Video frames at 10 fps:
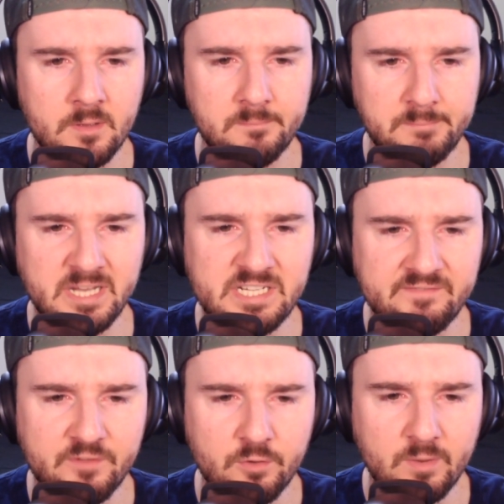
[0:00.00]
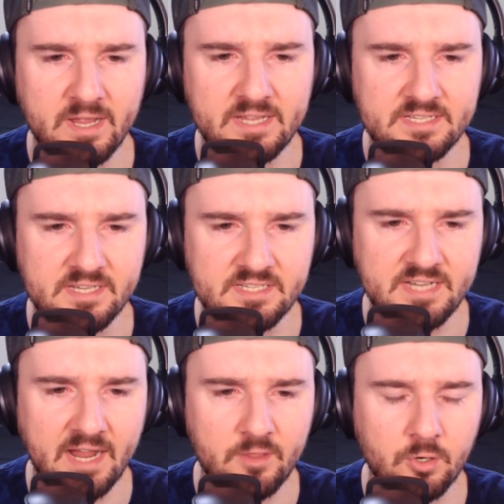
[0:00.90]
Pitching for the Rays is
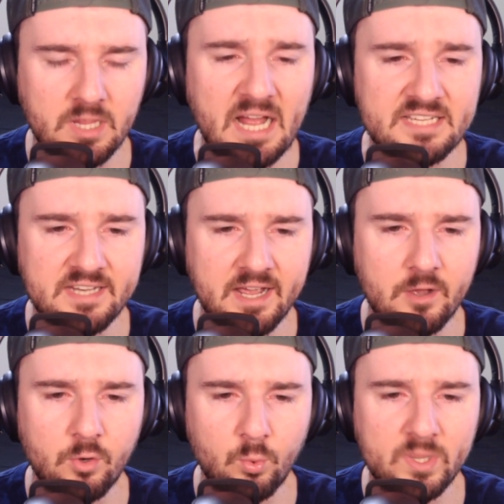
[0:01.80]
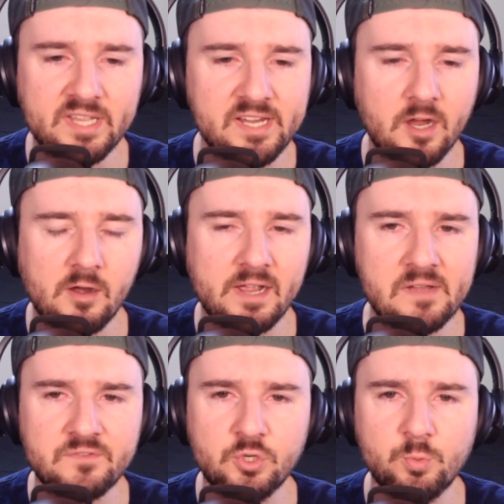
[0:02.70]
Tyler Glasnow with an ERA
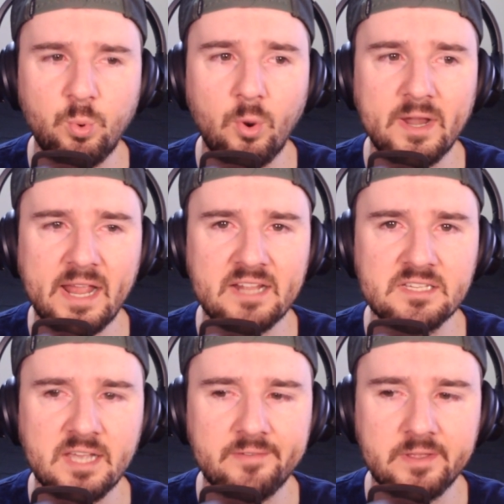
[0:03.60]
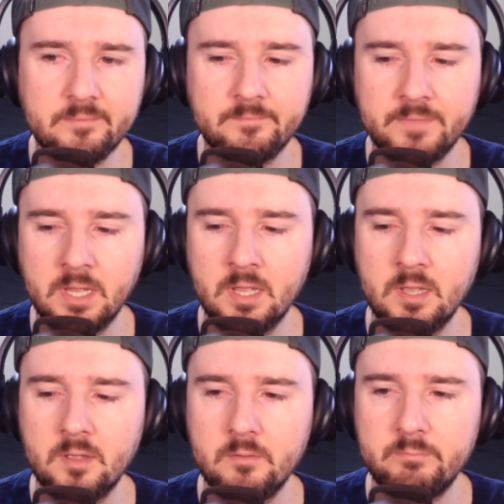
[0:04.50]
of 2.87.
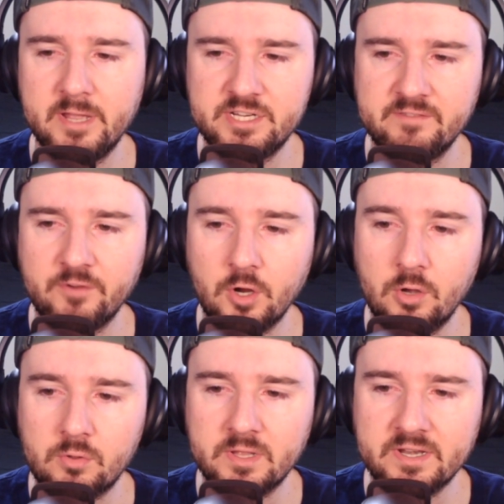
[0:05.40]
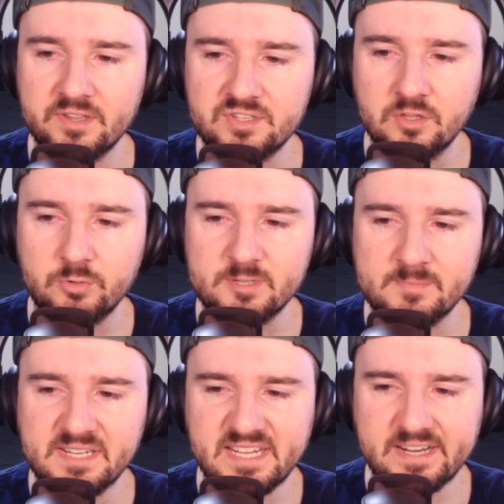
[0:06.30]
Pitching for Oakland is Luis
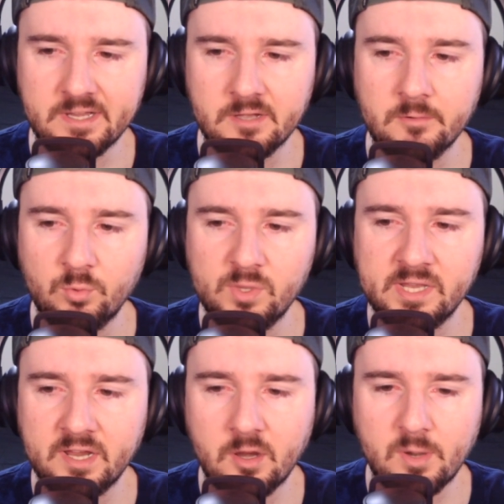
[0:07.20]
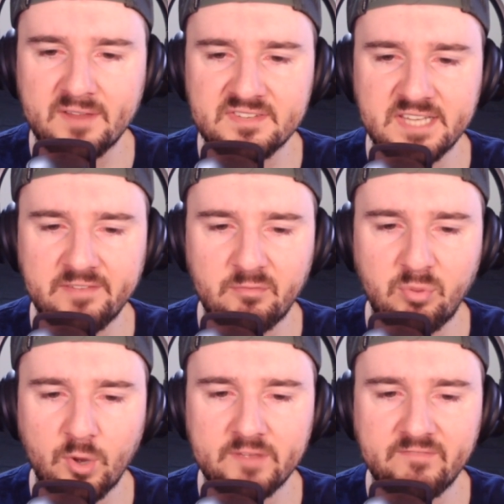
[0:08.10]
Medina with an ERA of
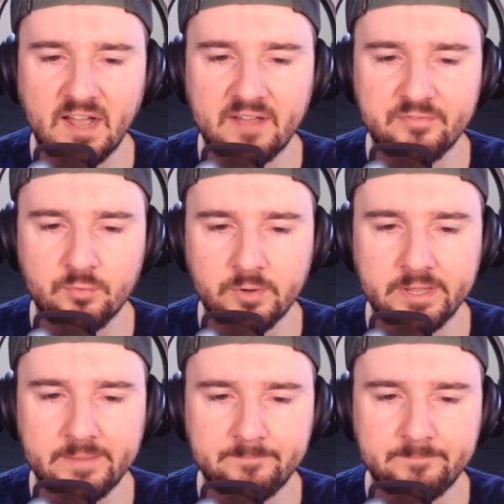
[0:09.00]
7.53.